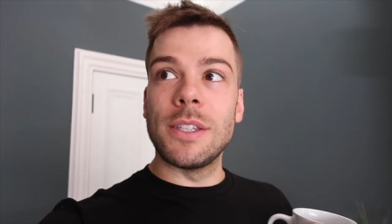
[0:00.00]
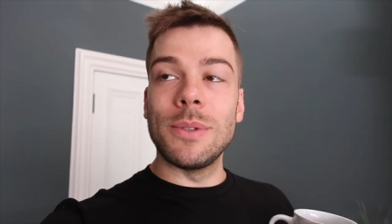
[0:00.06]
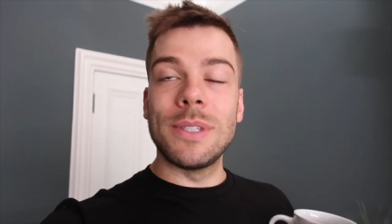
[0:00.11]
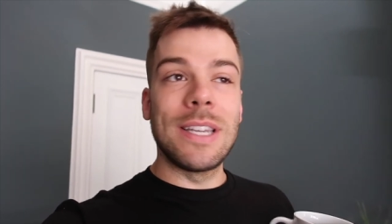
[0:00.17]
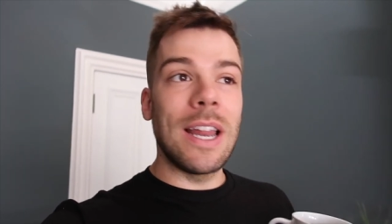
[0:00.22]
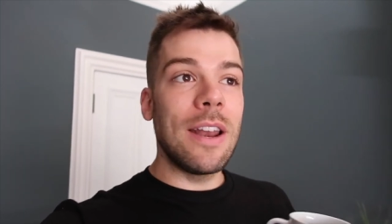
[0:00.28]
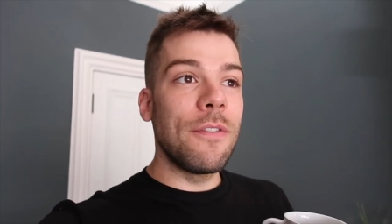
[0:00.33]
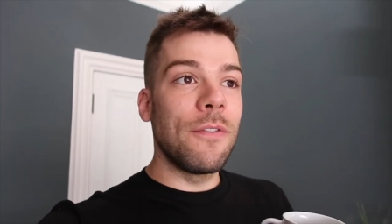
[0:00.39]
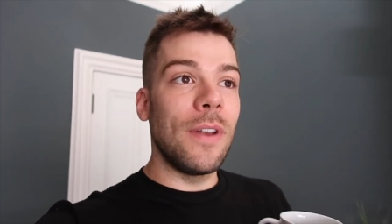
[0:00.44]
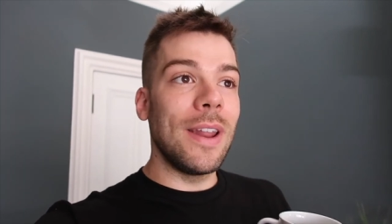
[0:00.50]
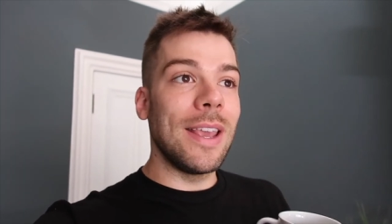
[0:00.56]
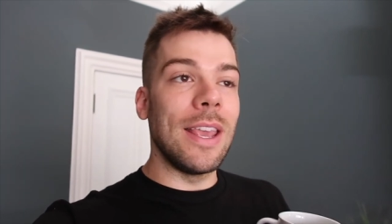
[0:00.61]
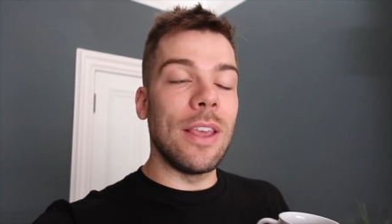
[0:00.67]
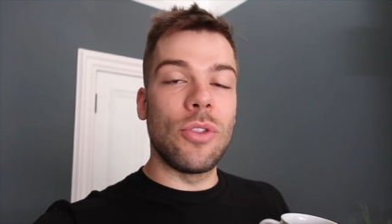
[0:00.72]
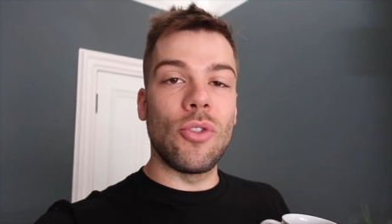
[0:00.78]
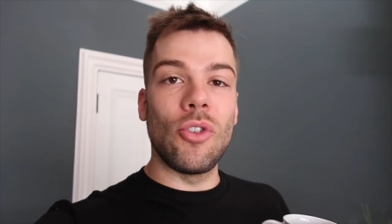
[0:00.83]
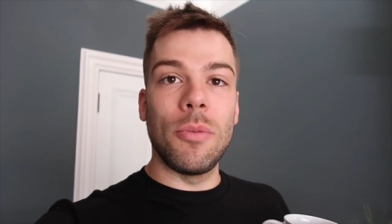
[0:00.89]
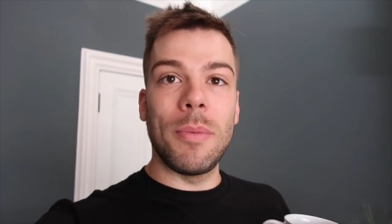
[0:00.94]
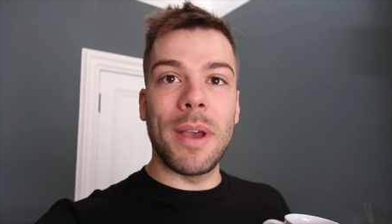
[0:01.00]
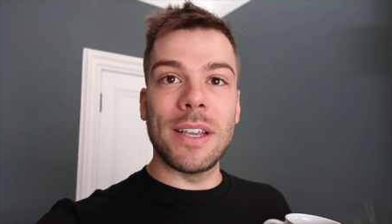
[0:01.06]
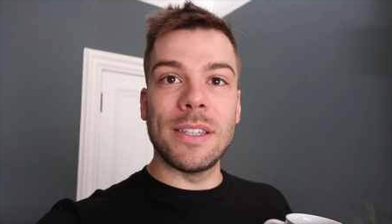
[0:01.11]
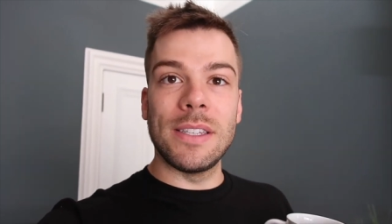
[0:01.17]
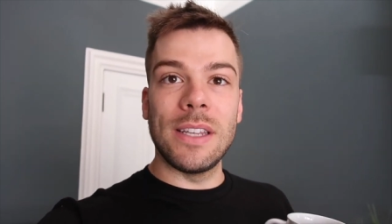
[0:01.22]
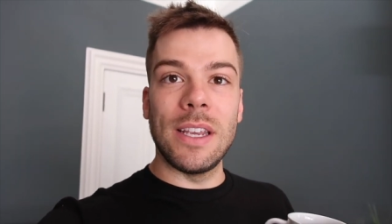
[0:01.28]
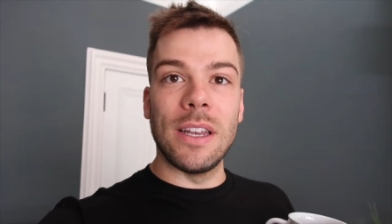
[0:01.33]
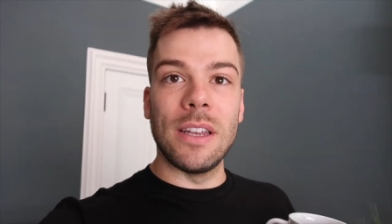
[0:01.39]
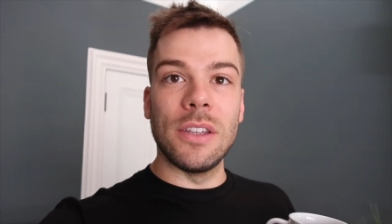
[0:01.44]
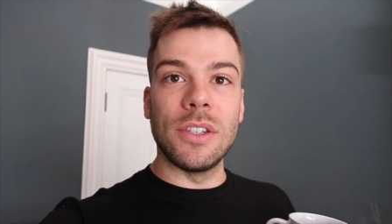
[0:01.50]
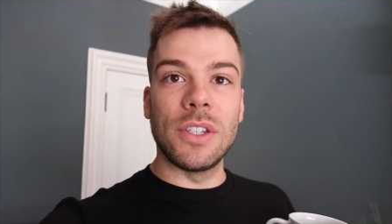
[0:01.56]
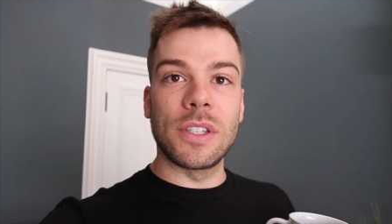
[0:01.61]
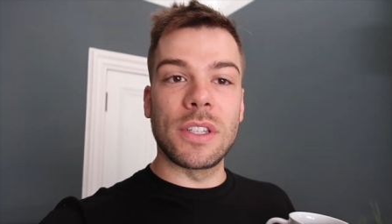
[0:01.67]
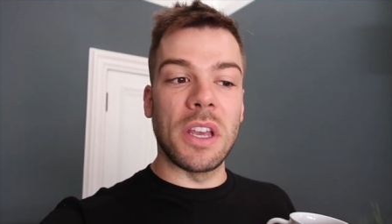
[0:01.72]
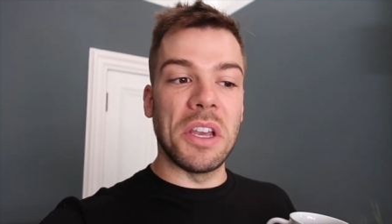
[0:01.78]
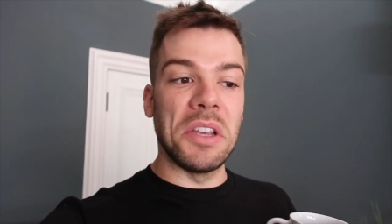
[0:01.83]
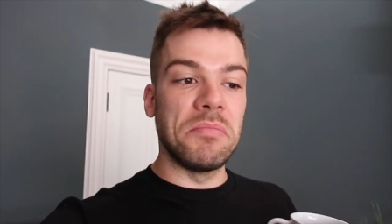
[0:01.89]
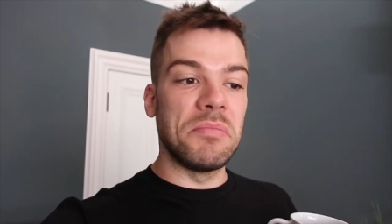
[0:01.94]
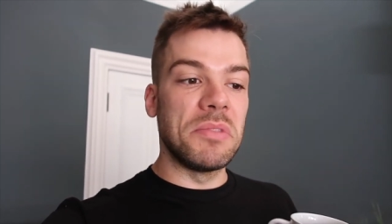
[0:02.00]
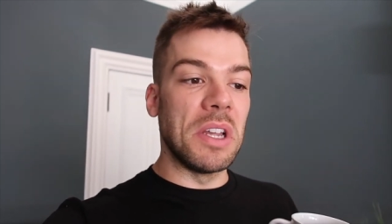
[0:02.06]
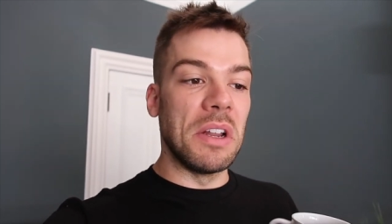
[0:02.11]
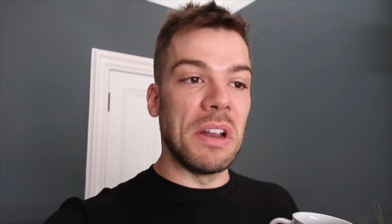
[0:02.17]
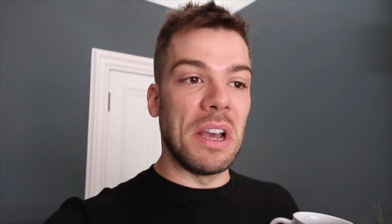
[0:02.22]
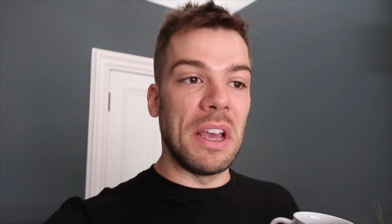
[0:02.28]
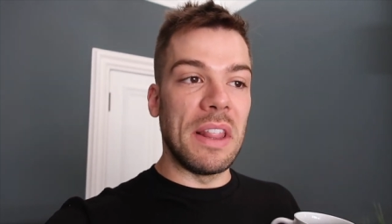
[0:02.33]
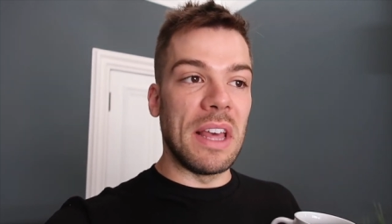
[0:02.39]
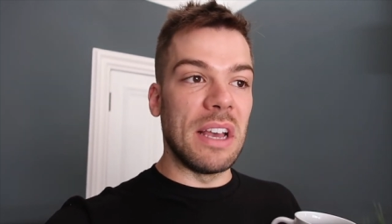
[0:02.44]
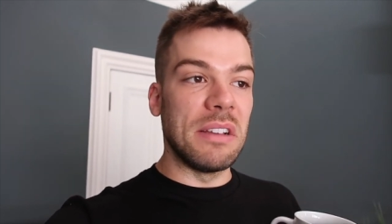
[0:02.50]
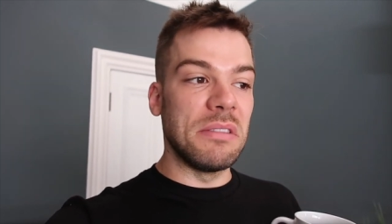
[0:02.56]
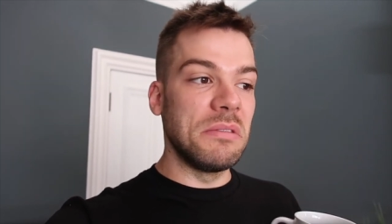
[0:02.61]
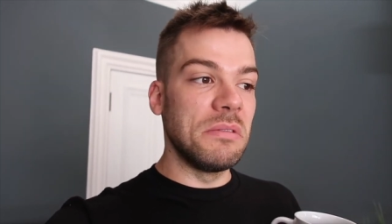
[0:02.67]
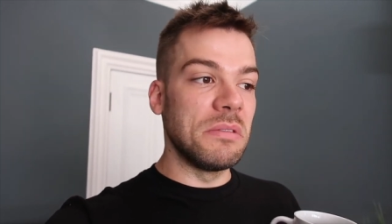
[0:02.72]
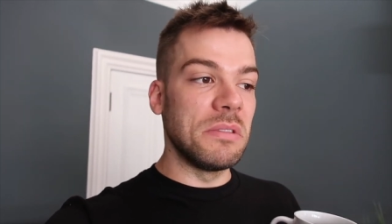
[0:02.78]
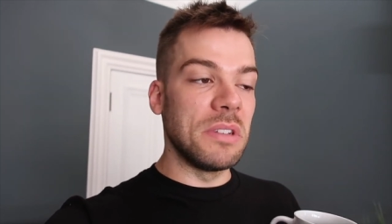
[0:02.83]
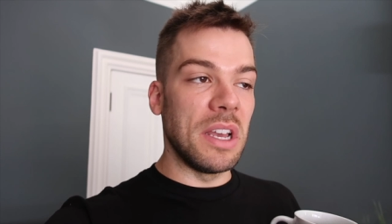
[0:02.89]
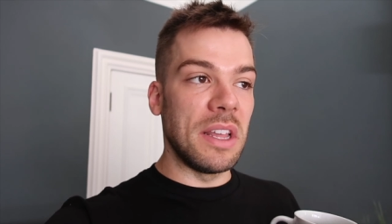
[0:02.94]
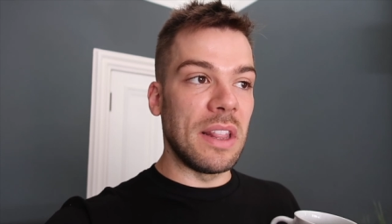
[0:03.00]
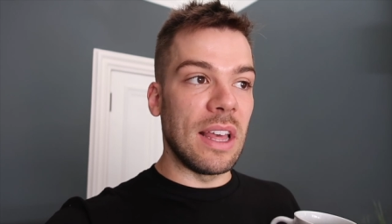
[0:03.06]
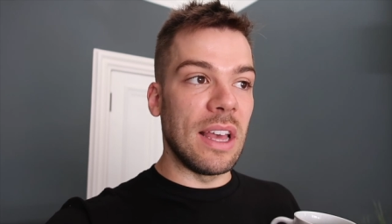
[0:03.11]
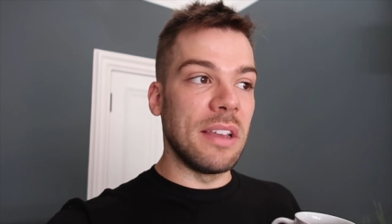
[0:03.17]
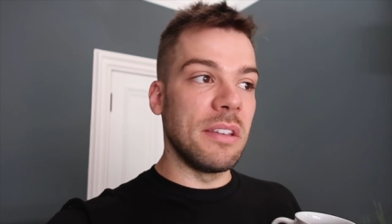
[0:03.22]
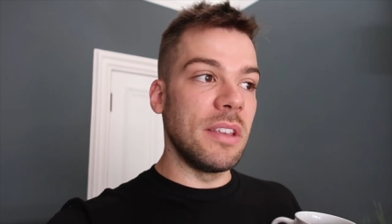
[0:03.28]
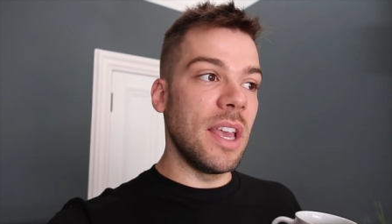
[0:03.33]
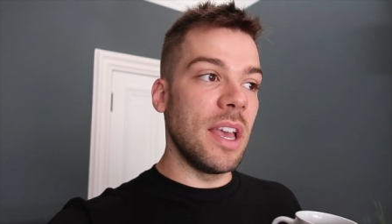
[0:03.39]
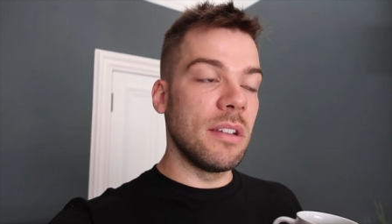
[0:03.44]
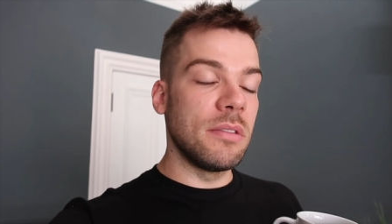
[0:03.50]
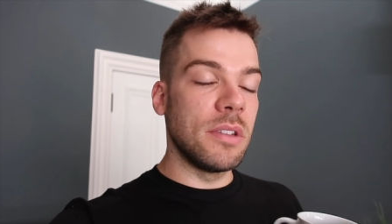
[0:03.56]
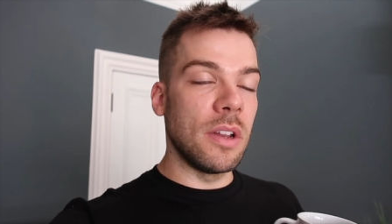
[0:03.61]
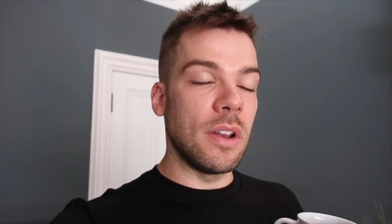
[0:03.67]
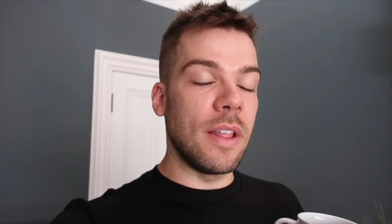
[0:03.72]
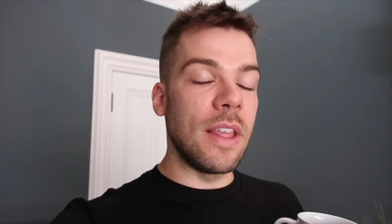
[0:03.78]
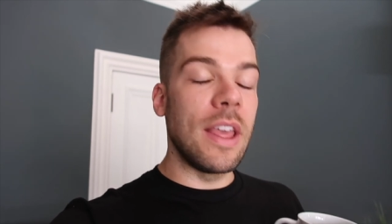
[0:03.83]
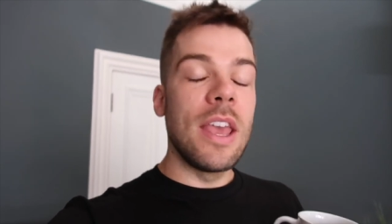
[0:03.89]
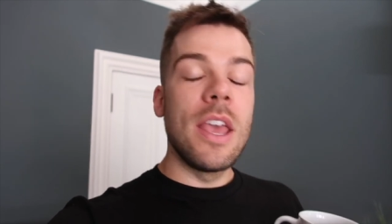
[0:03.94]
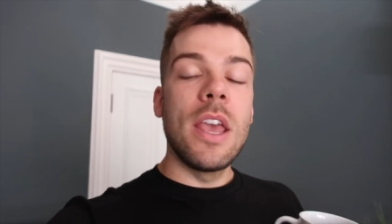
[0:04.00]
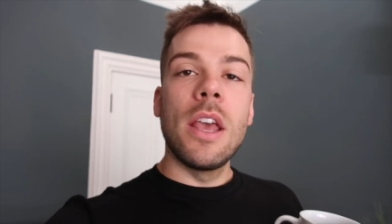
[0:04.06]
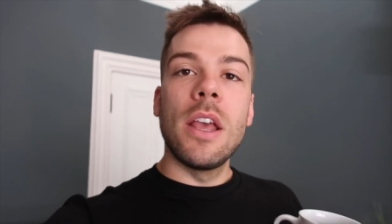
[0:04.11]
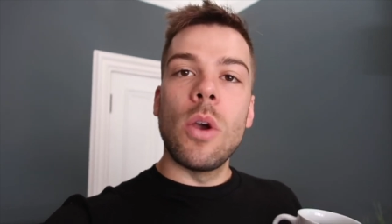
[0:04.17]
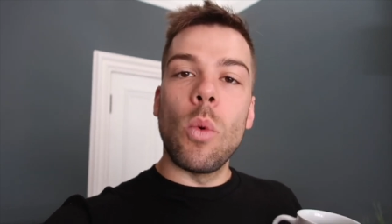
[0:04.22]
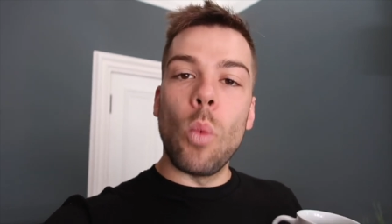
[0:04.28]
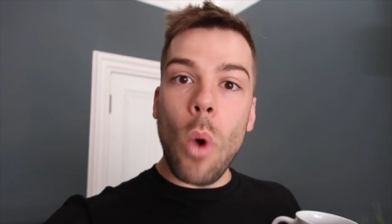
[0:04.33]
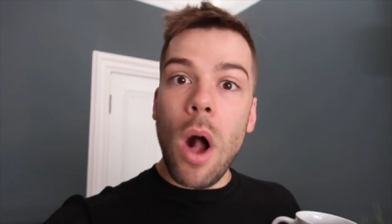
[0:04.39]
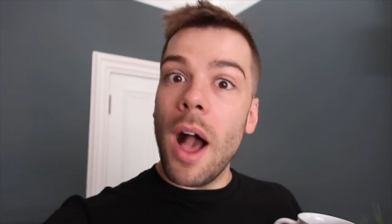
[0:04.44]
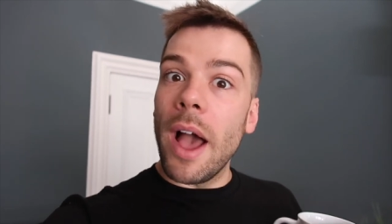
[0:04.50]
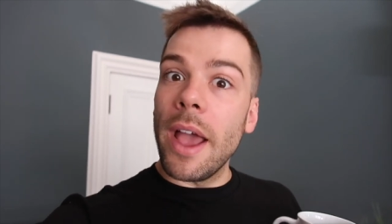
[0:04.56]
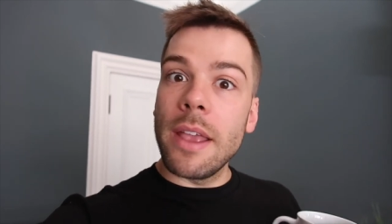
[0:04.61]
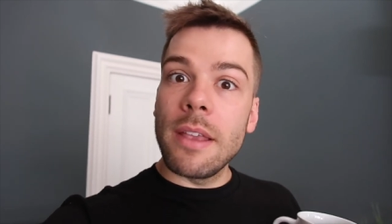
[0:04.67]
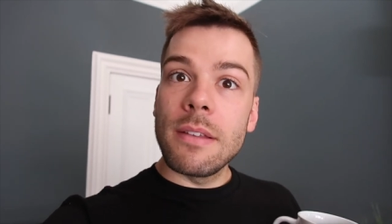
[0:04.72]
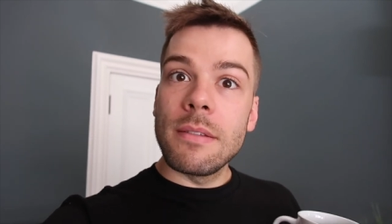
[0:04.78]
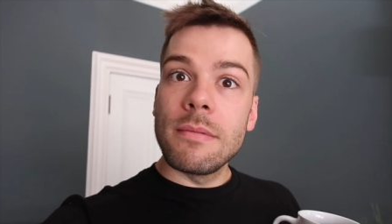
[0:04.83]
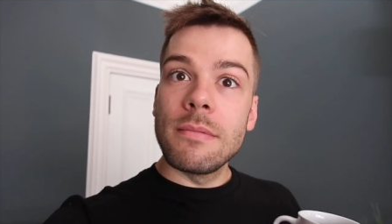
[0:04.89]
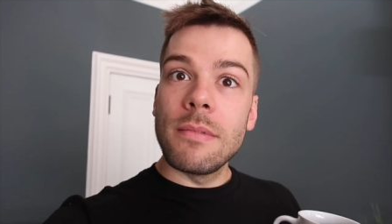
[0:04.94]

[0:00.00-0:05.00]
So instead of flicking through a magazine and just going, don't like that, like that, yeah, don't like that. Why?